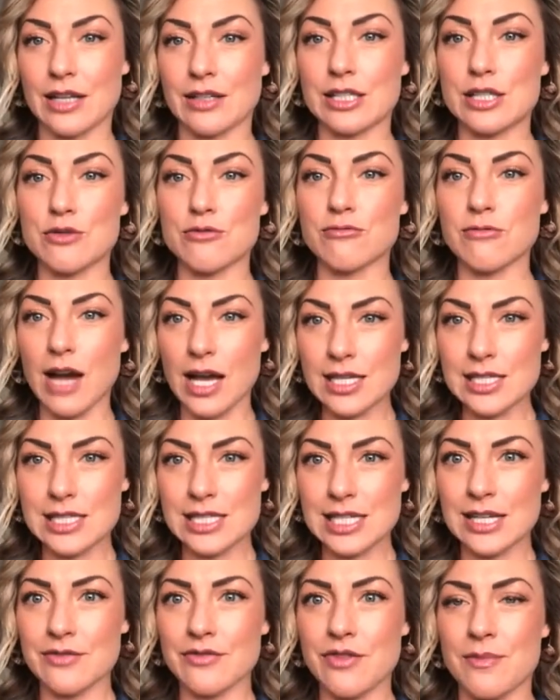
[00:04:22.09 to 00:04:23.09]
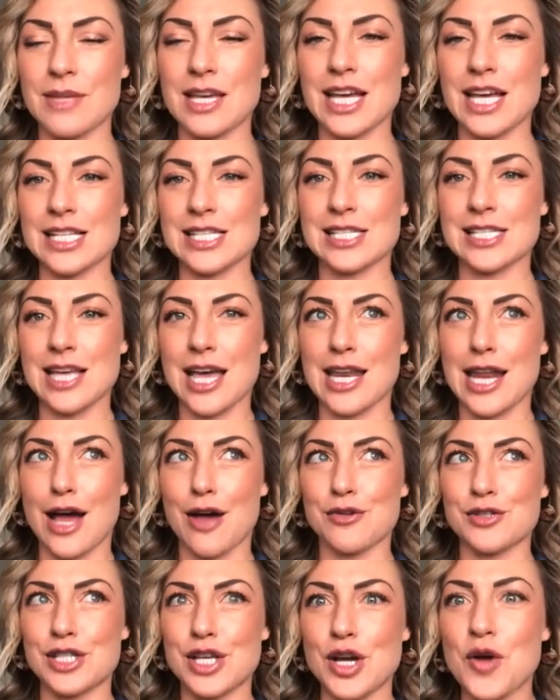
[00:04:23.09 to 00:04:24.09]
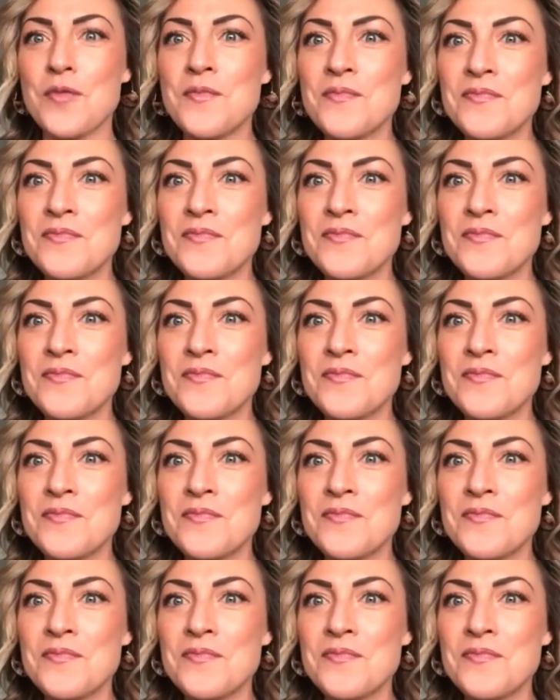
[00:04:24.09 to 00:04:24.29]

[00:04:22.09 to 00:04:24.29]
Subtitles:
It's rusting from the inside out. So